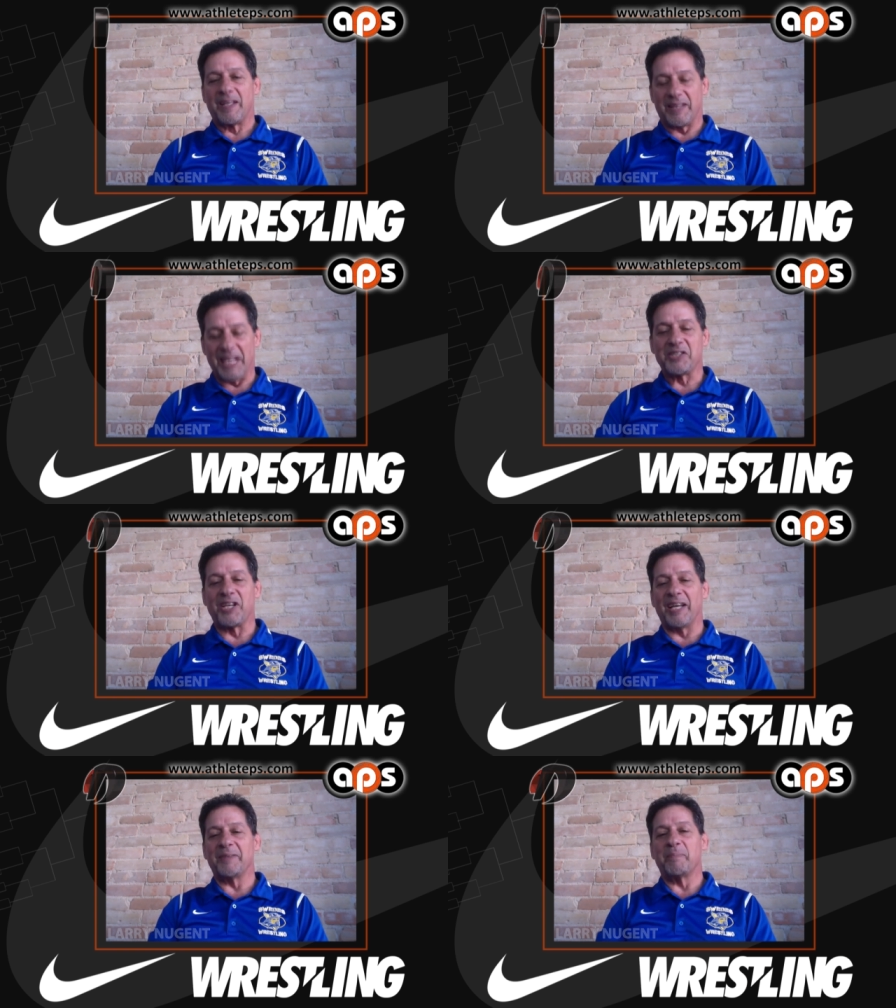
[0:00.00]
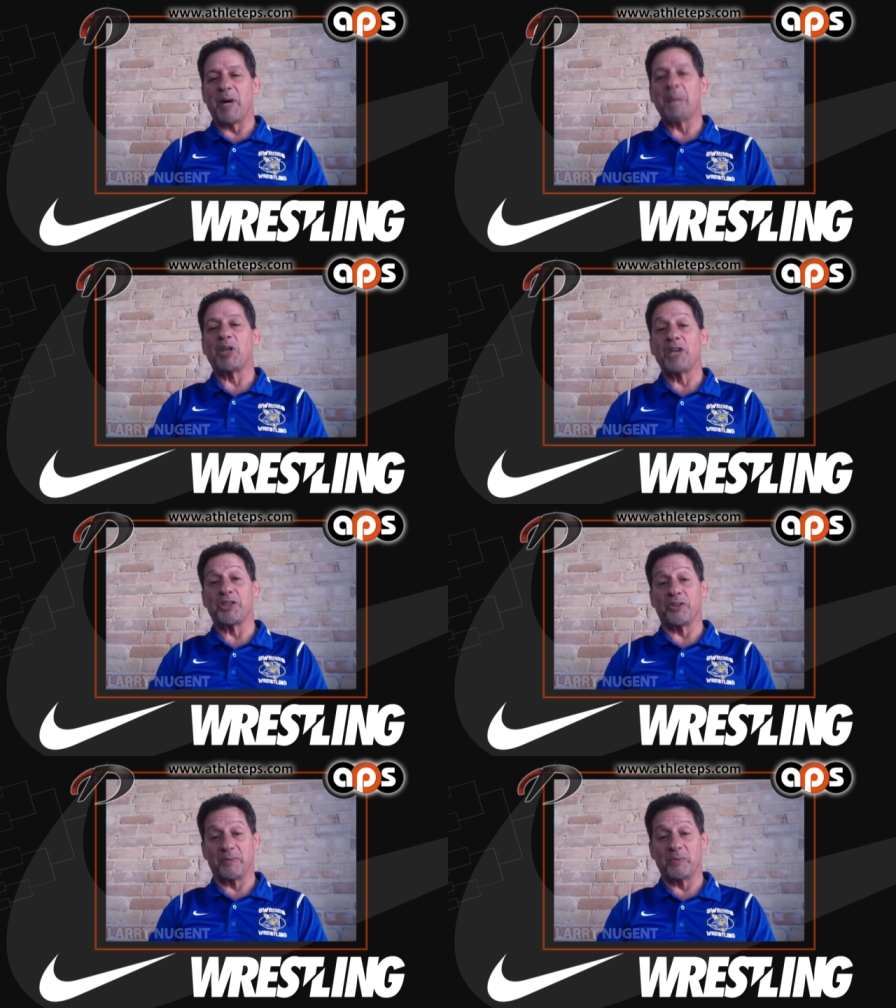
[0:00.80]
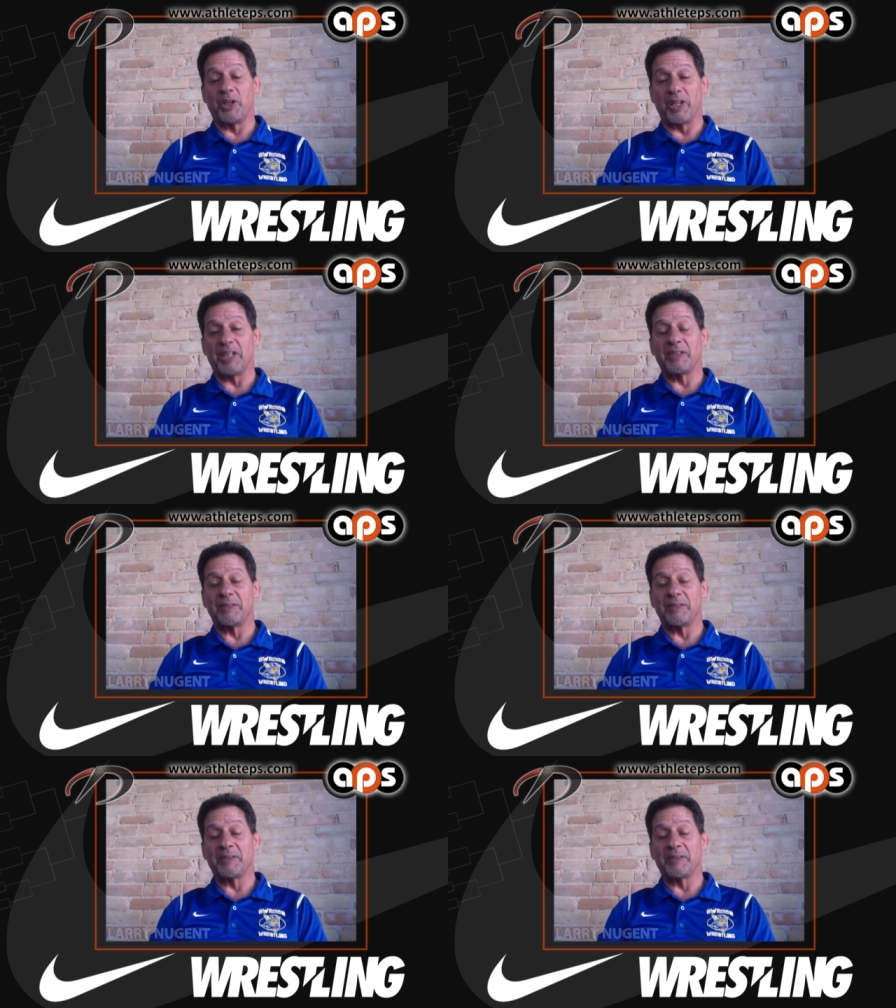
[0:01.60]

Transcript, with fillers: Thanks, Scott. My pleasure, really.